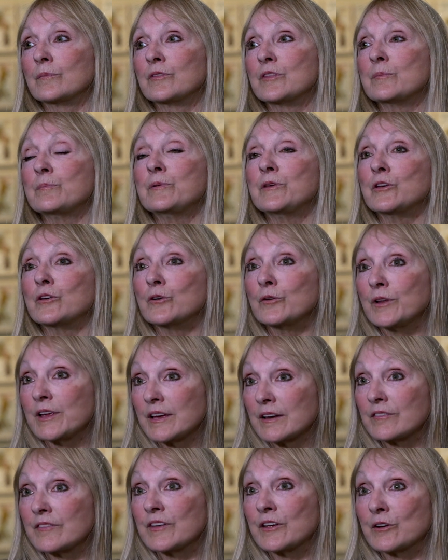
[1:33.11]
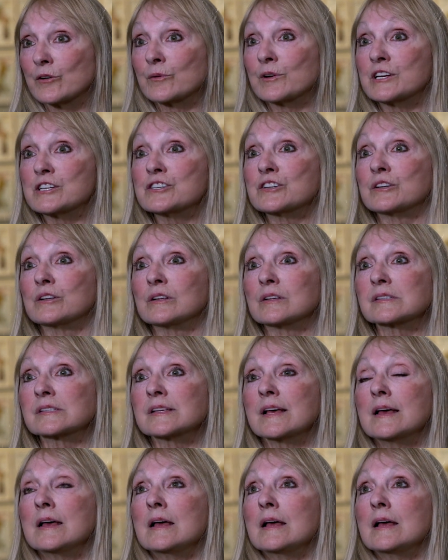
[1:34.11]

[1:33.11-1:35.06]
the beauty of the originals,